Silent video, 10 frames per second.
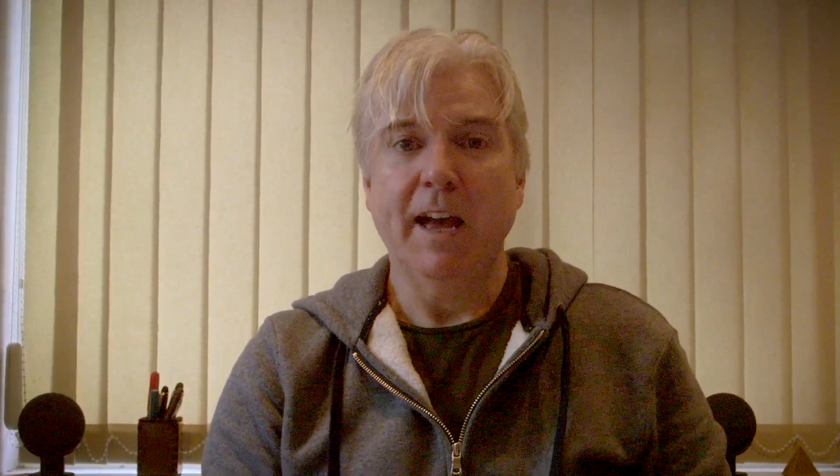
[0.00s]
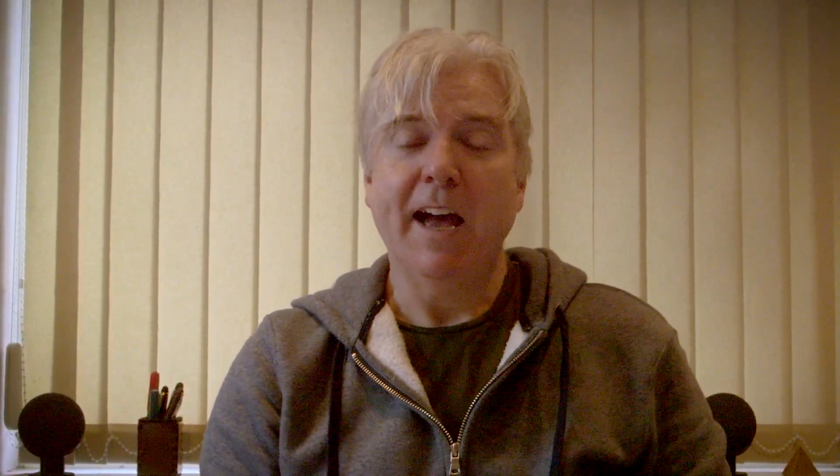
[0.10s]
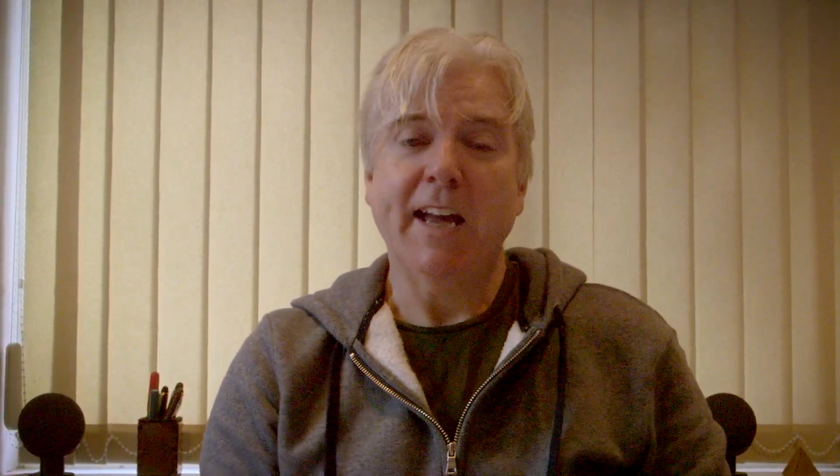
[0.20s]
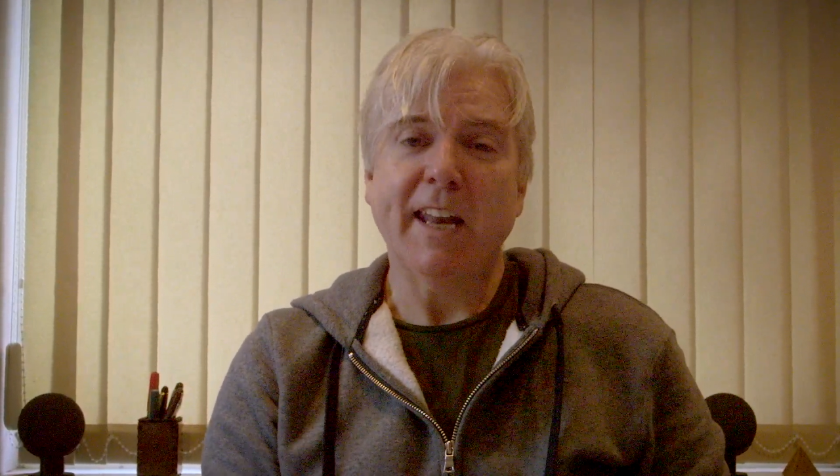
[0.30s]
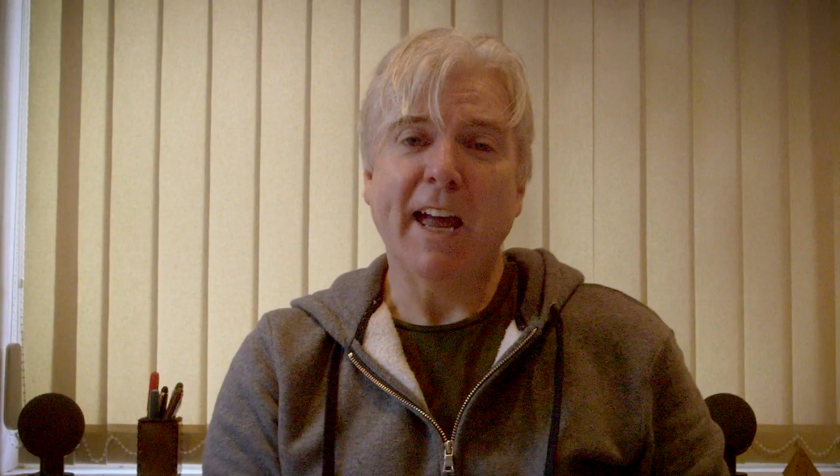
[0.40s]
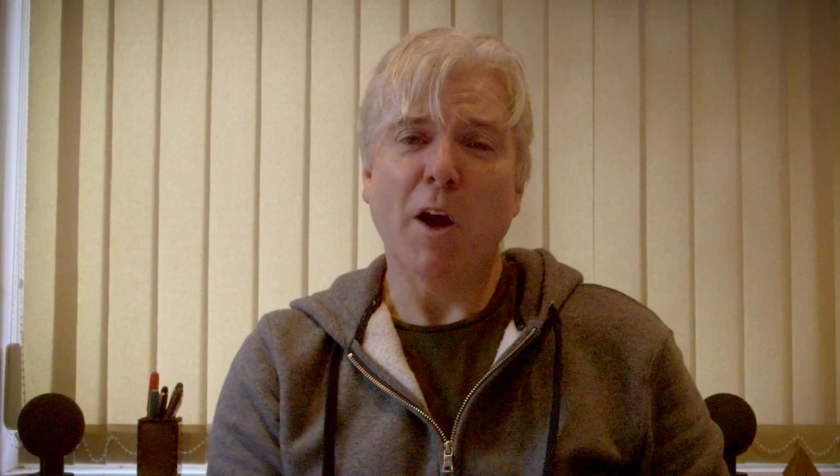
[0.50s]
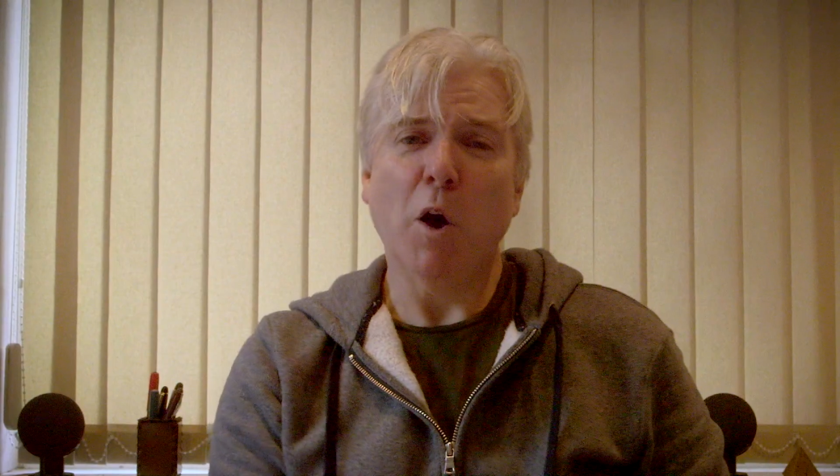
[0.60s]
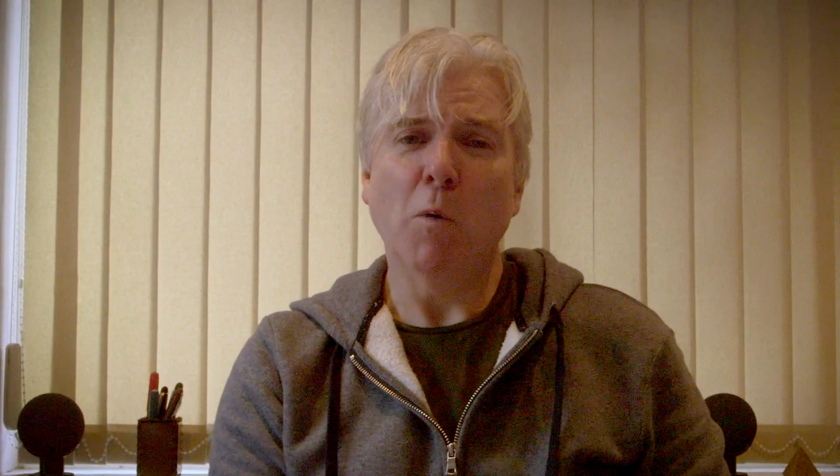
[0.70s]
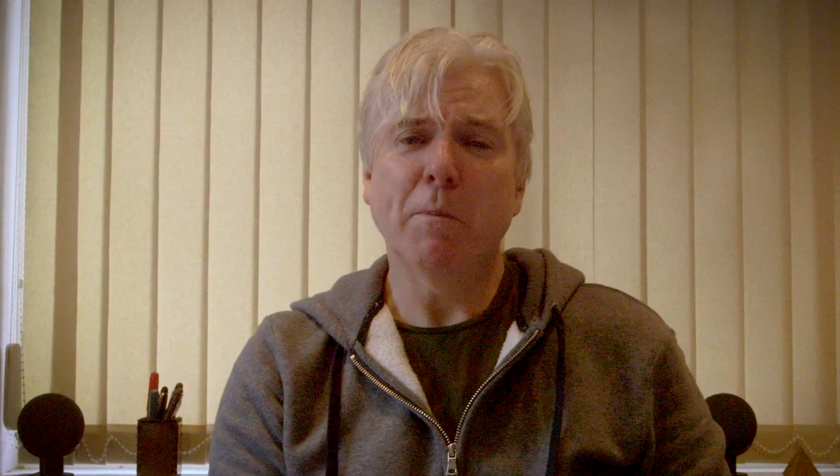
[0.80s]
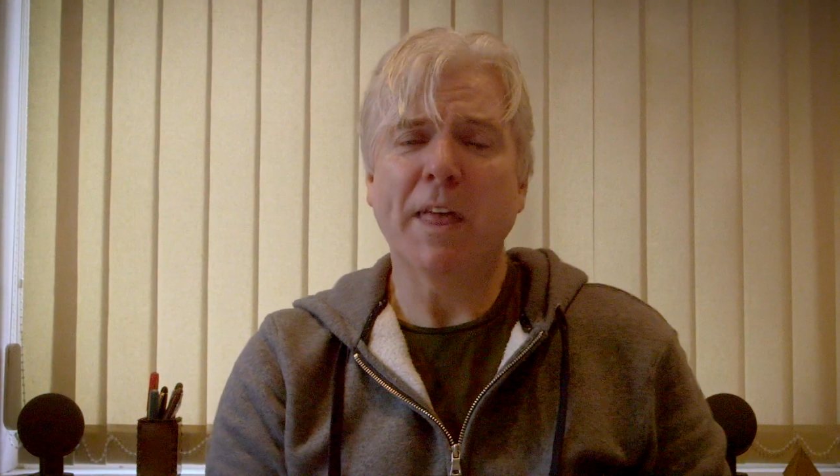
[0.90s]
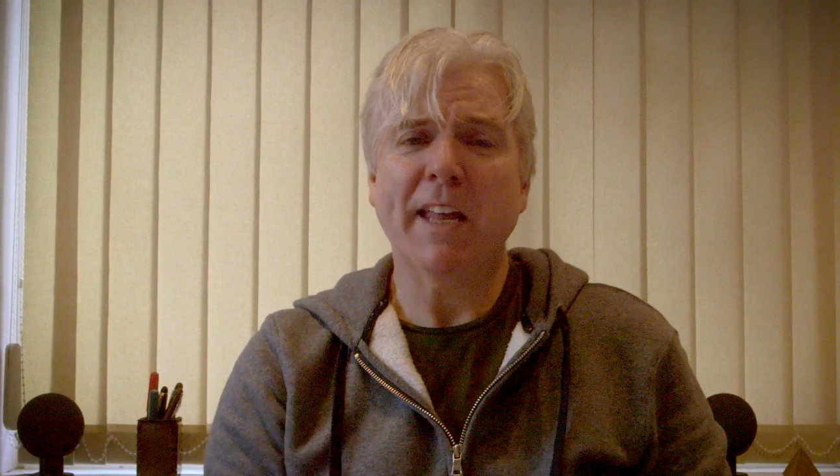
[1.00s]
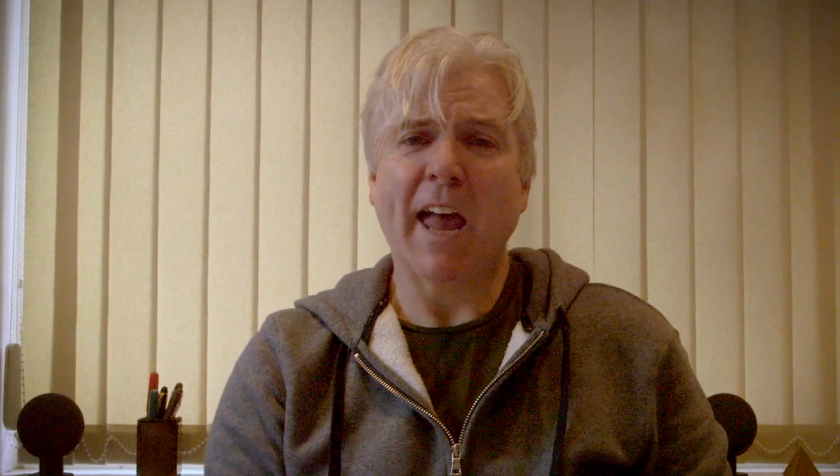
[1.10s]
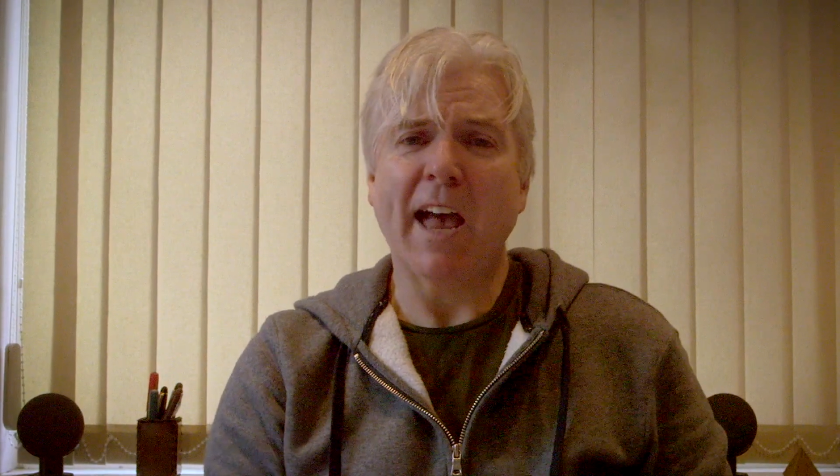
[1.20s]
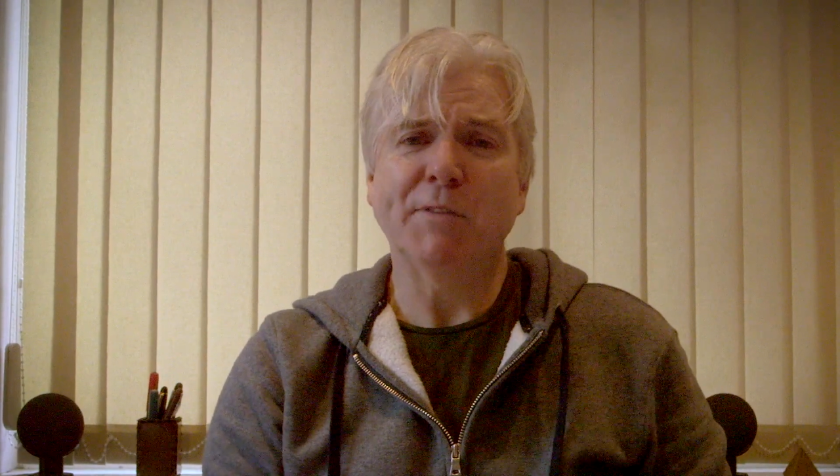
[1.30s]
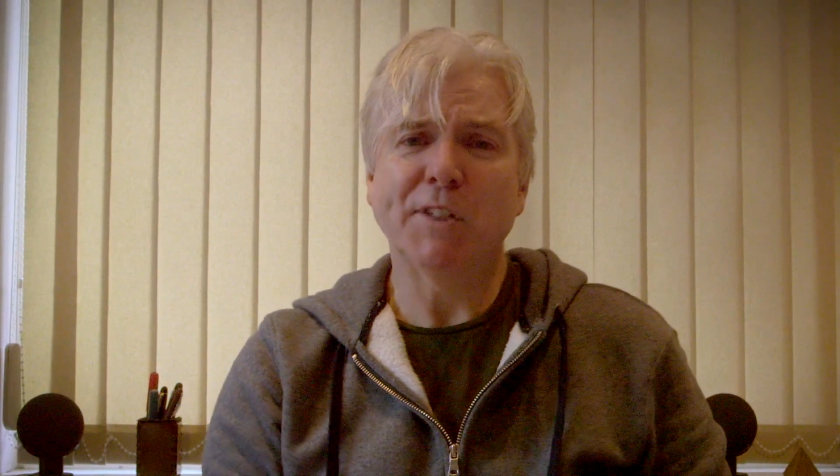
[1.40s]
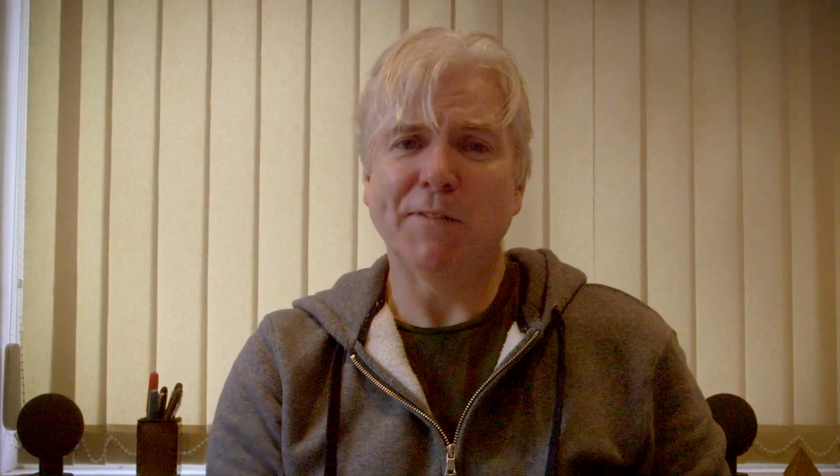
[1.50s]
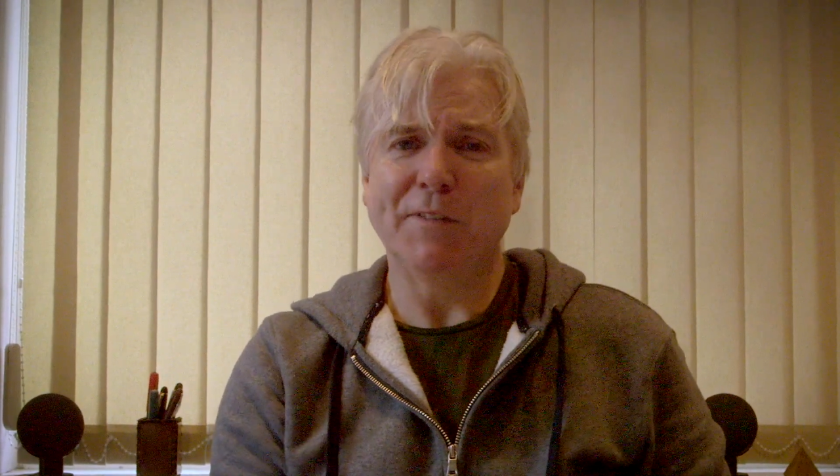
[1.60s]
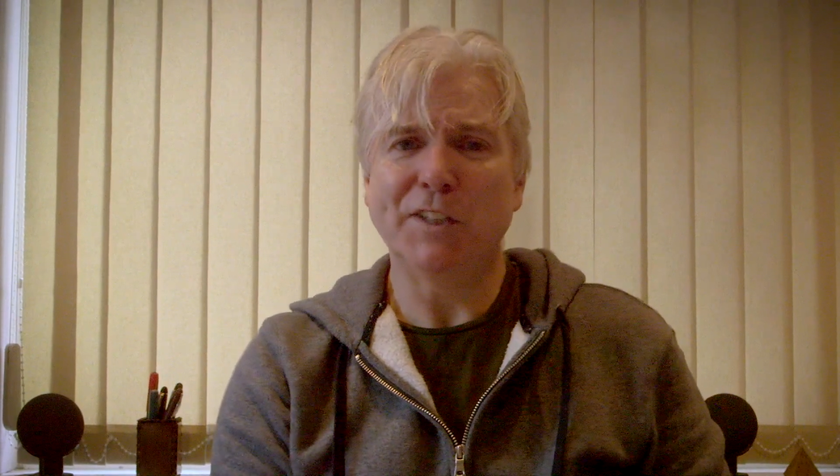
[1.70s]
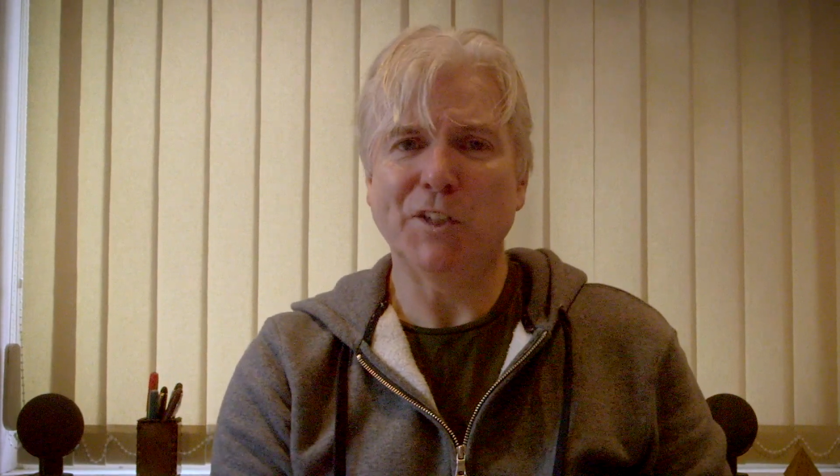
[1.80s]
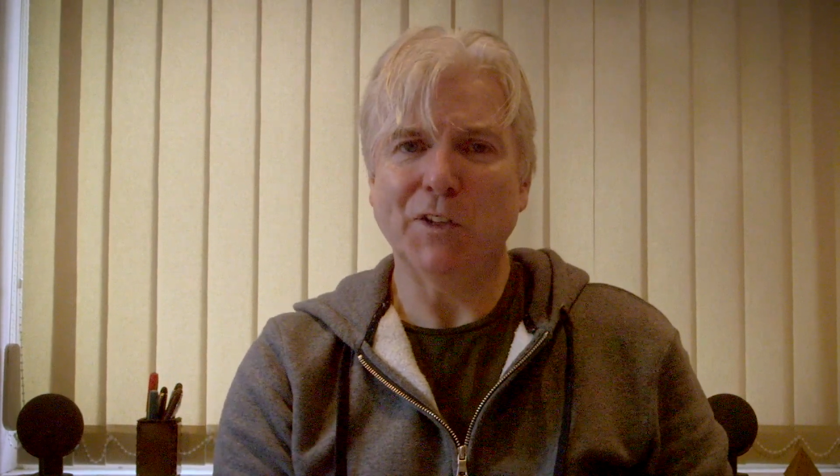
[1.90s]
And I hope that I've
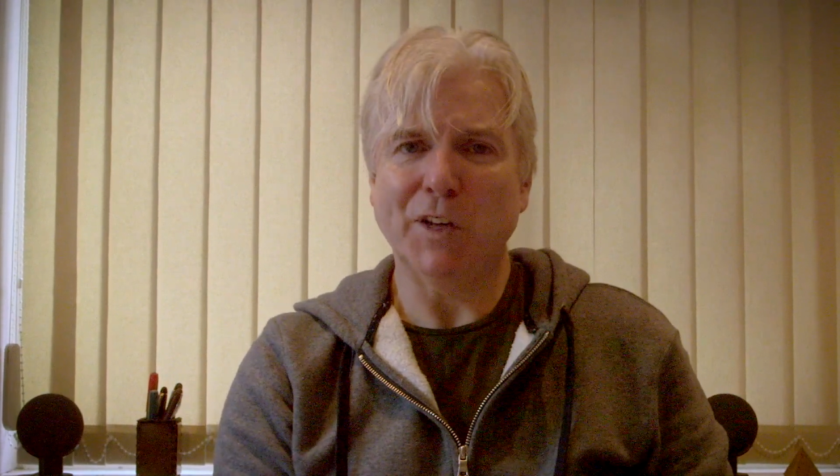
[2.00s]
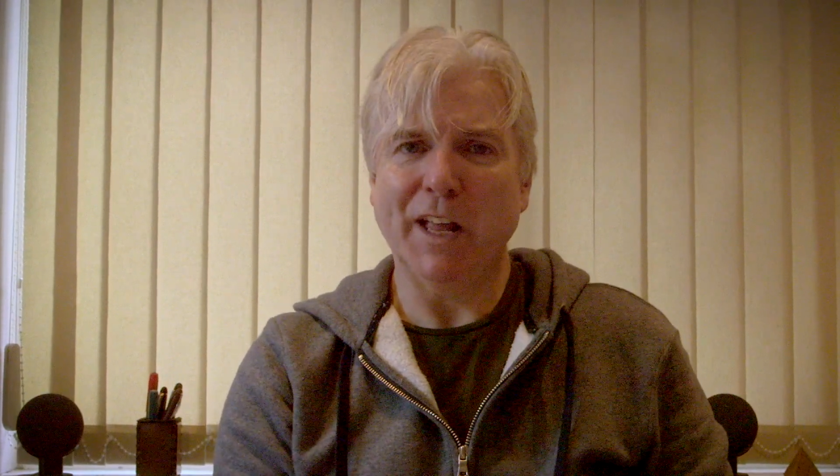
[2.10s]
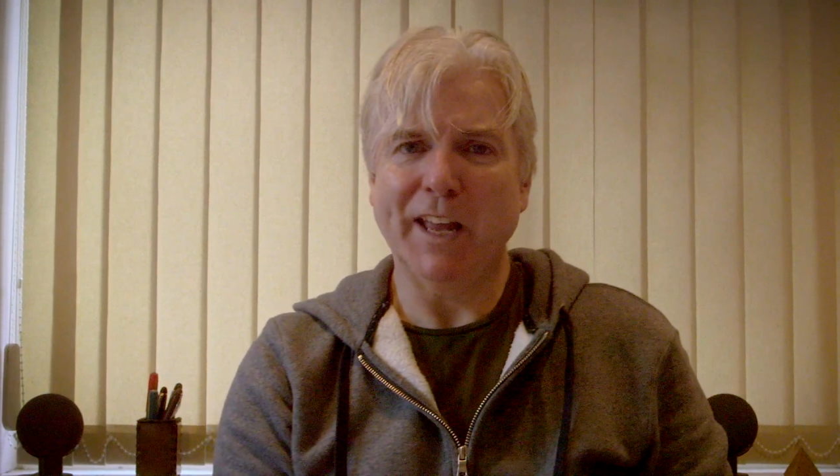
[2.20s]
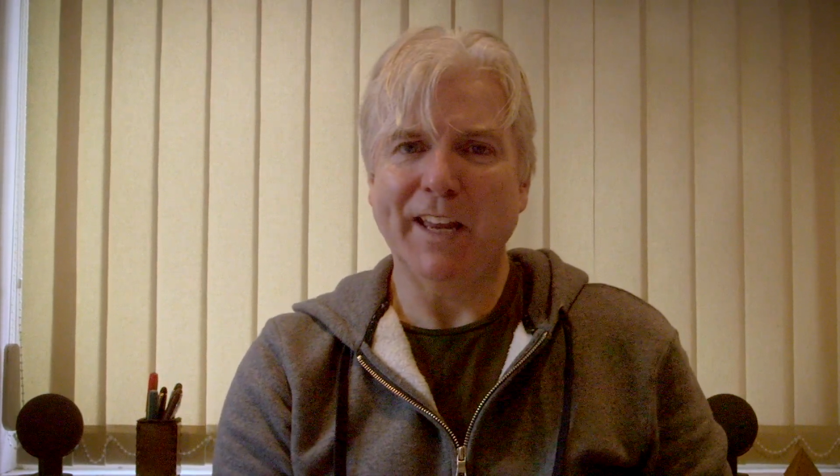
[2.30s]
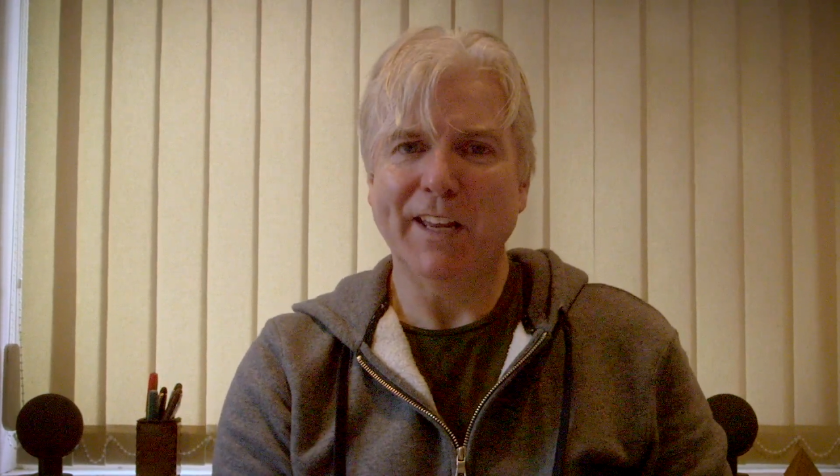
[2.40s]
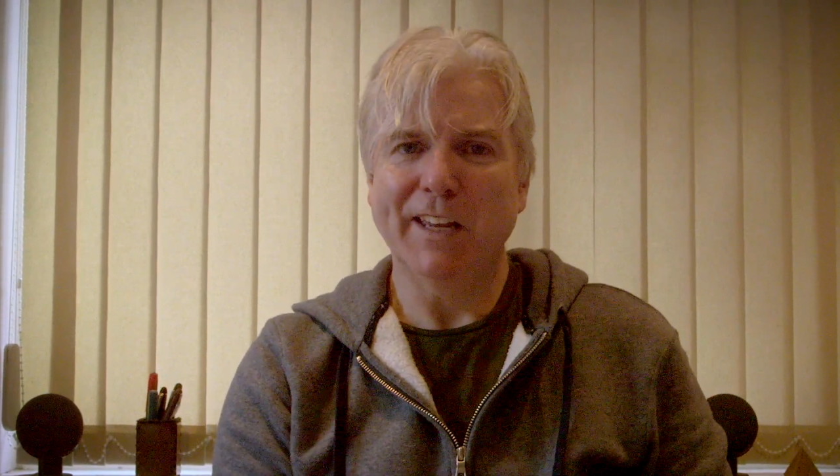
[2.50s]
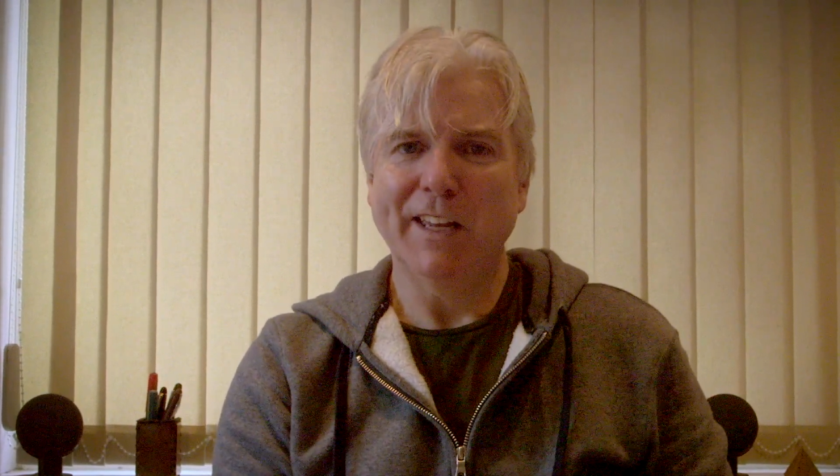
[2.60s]
sufficiently